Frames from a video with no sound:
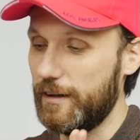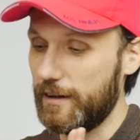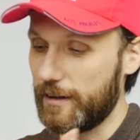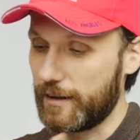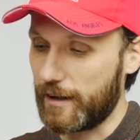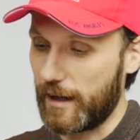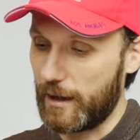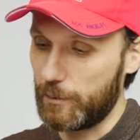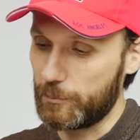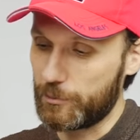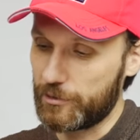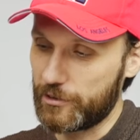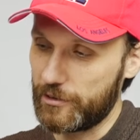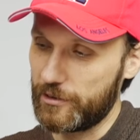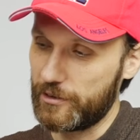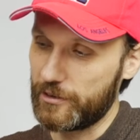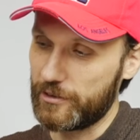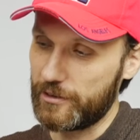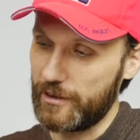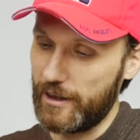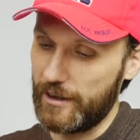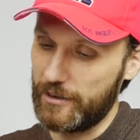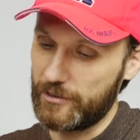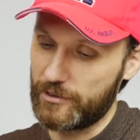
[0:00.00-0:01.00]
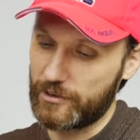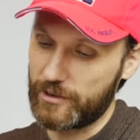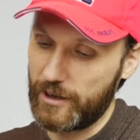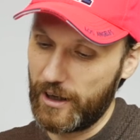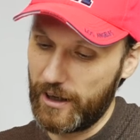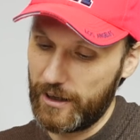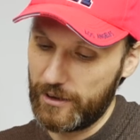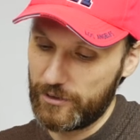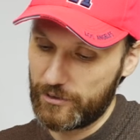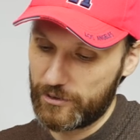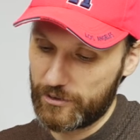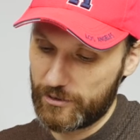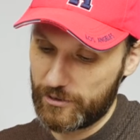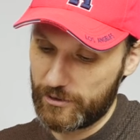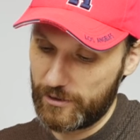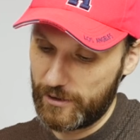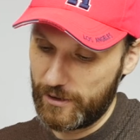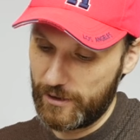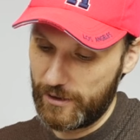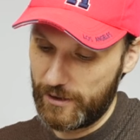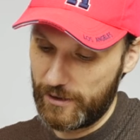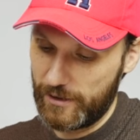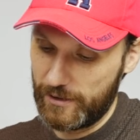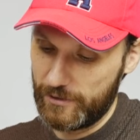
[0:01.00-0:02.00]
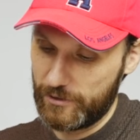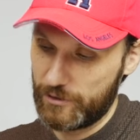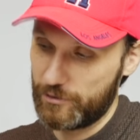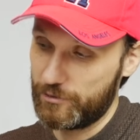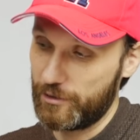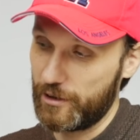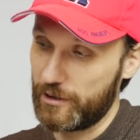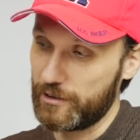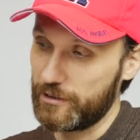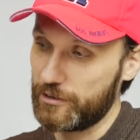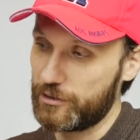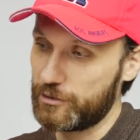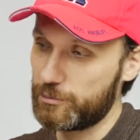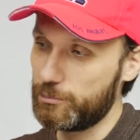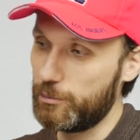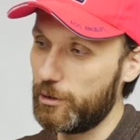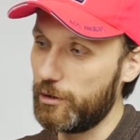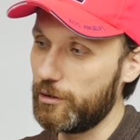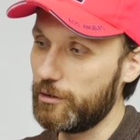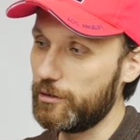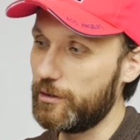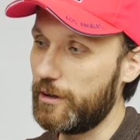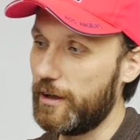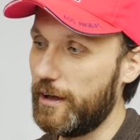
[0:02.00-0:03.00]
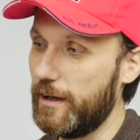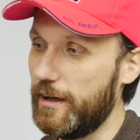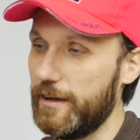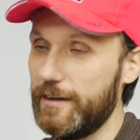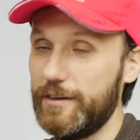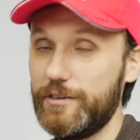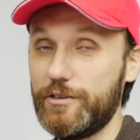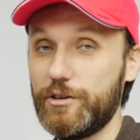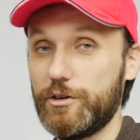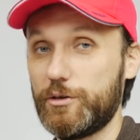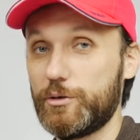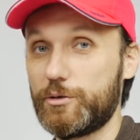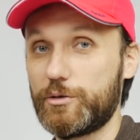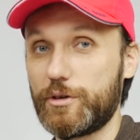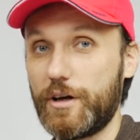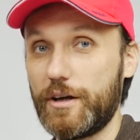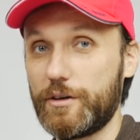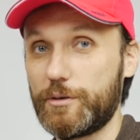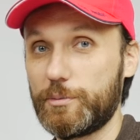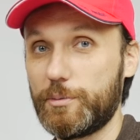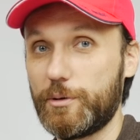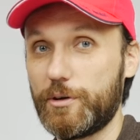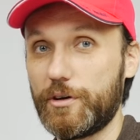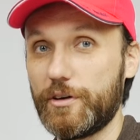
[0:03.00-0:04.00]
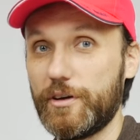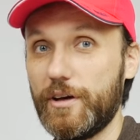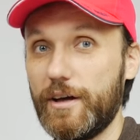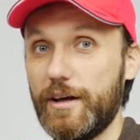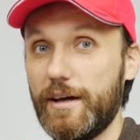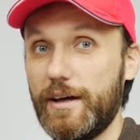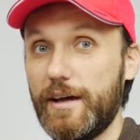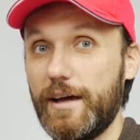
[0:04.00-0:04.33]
Comes in this nice case, and it's fairly small, easy to transport.